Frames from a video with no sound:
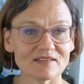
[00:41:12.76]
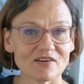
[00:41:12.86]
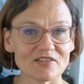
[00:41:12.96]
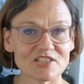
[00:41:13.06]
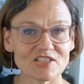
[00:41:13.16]

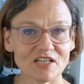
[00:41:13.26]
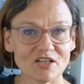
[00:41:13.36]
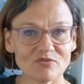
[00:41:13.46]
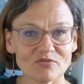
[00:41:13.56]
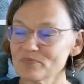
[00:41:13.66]
on the
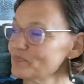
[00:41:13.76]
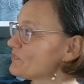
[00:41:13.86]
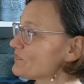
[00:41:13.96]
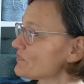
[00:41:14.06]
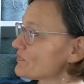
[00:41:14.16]
shelf
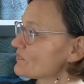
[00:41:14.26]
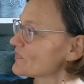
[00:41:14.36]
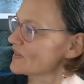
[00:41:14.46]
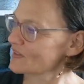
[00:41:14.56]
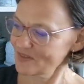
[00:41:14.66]

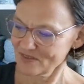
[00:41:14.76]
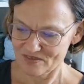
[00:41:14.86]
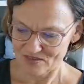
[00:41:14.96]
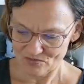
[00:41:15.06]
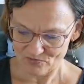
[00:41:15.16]

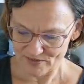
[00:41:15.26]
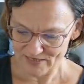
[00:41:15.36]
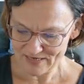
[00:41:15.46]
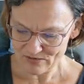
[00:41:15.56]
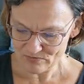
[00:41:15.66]
for
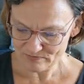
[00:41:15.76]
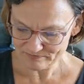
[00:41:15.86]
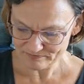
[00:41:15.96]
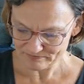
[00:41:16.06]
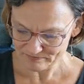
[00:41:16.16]
now
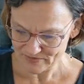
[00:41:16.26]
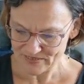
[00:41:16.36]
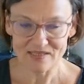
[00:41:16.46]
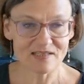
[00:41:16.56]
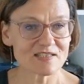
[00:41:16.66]

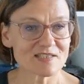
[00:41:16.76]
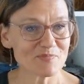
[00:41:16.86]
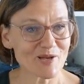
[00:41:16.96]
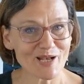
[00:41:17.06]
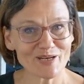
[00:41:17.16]
as
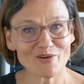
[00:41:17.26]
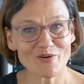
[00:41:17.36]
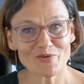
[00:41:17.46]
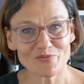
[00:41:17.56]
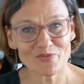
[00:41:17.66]
part
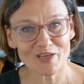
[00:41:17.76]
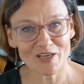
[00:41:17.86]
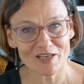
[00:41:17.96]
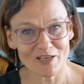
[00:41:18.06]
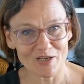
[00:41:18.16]
of
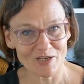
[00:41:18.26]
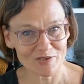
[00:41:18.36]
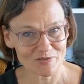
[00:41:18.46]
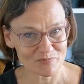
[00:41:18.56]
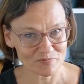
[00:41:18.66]
the
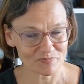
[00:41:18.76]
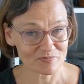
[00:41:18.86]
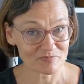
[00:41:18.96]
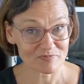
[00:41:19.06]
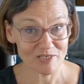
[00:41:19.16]

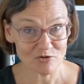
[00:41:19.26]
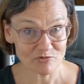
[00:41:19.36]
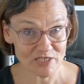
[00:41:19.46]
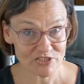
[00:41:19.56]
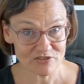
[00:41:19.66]

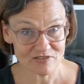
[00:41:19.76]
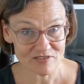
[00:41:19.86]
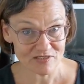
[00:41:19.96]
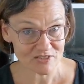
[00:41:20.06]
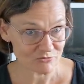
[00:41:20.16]

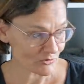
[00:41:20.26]
decorations in this